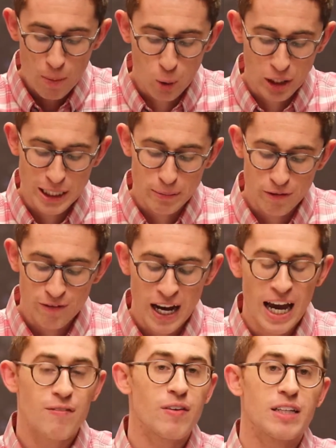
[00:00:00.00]
Point number
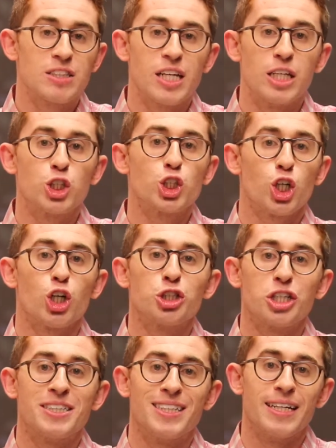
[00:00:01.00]
5 says
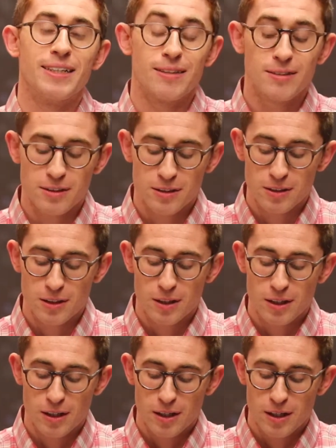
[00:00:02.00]
church attendance.
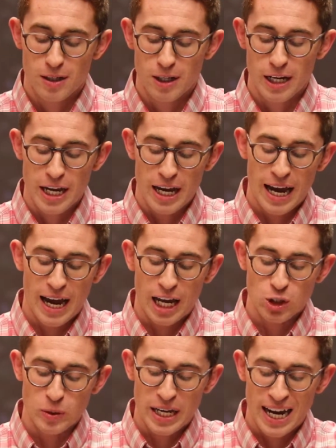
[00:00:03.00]

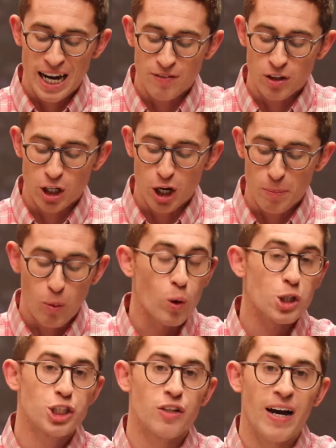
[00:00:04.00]
As we have a
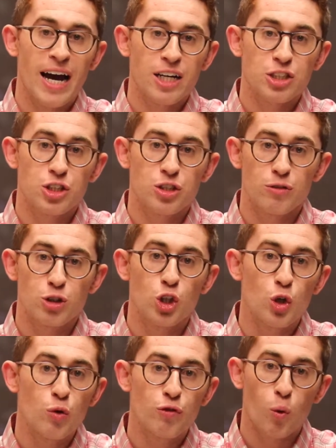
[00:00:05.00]
portion of Acts
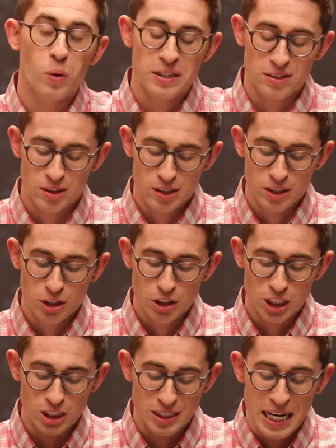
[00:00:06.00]
2:46 here, it
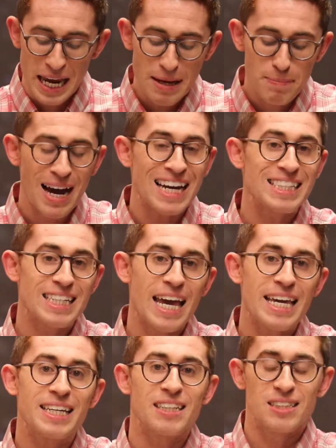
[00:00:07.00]
says, "Day by
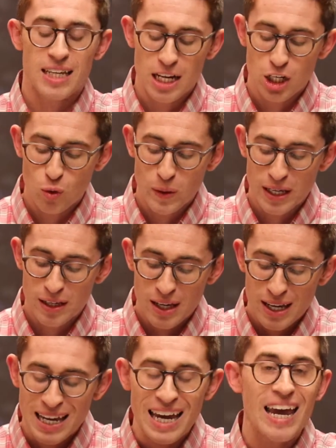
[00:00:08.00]
day continuing
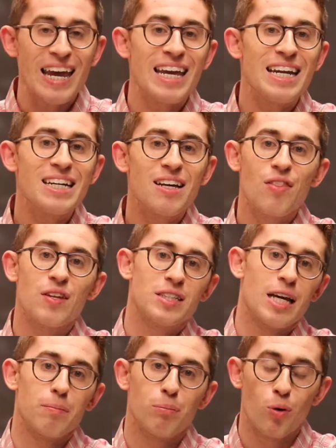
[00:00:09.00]
in the
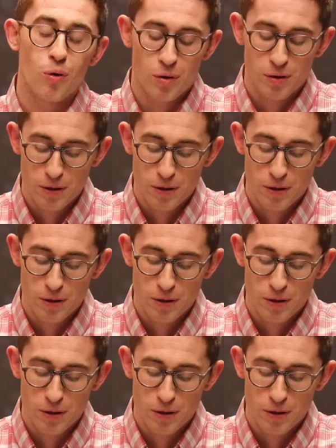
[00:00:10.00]
temple."